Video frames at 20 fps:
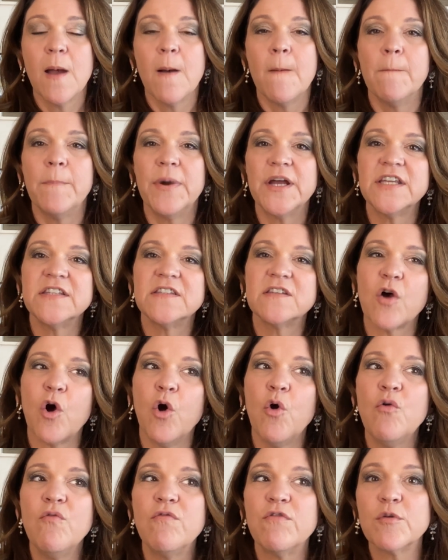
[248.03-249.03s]
but it's
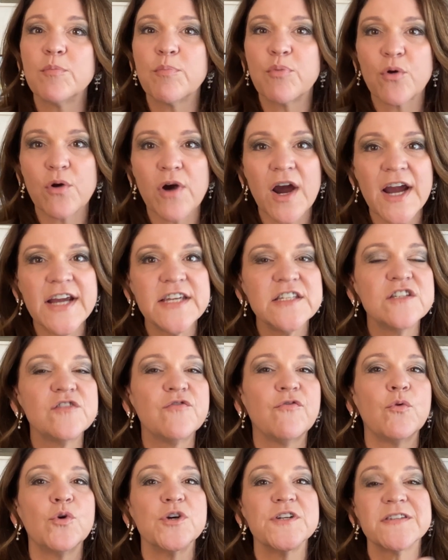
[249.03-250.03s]
overpriced
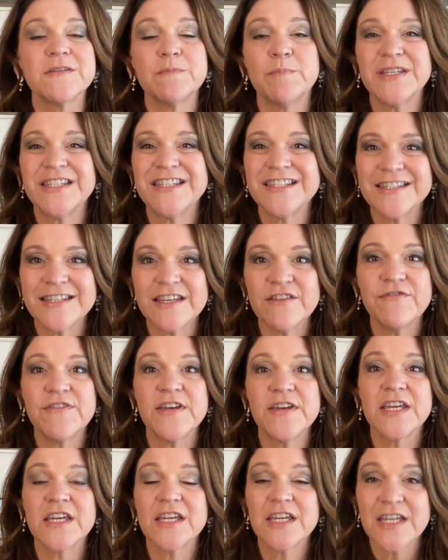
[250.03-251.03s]
for
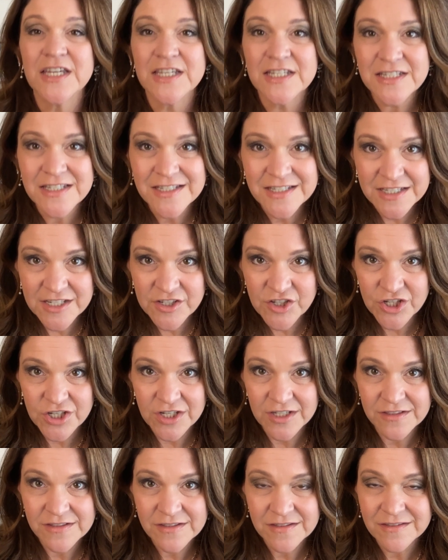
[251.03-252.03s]
specific
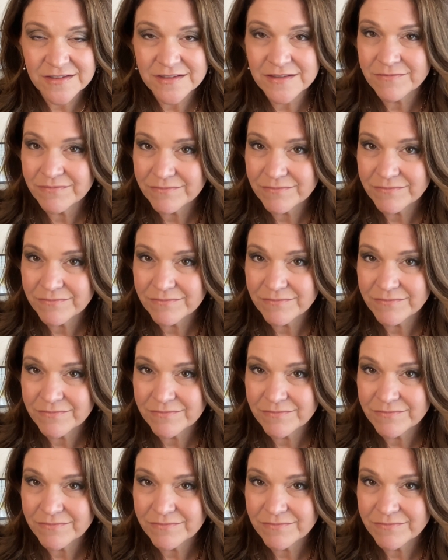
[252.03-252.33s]
conditions.